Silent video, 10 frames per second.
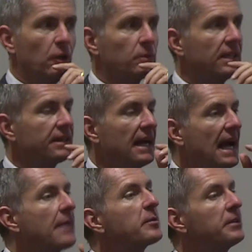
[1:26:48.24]
know the
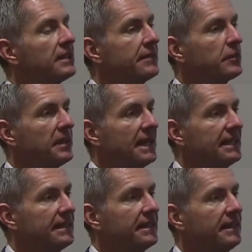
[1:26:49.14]
habitability of a
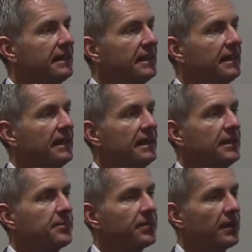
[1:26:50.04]
planet,
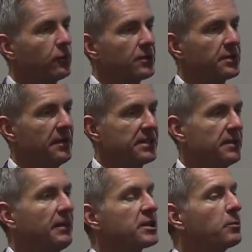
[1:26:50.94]
um, of course, depends
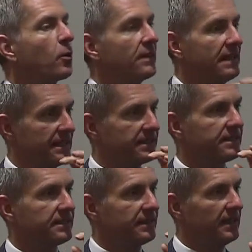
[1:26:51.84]
on much more than
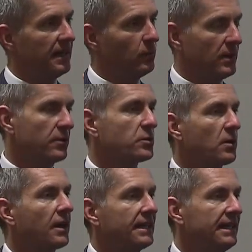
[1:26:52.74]
its uh, whether it's
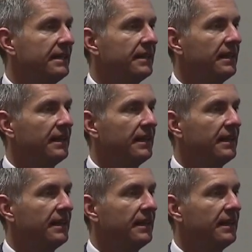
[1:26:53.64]
rocky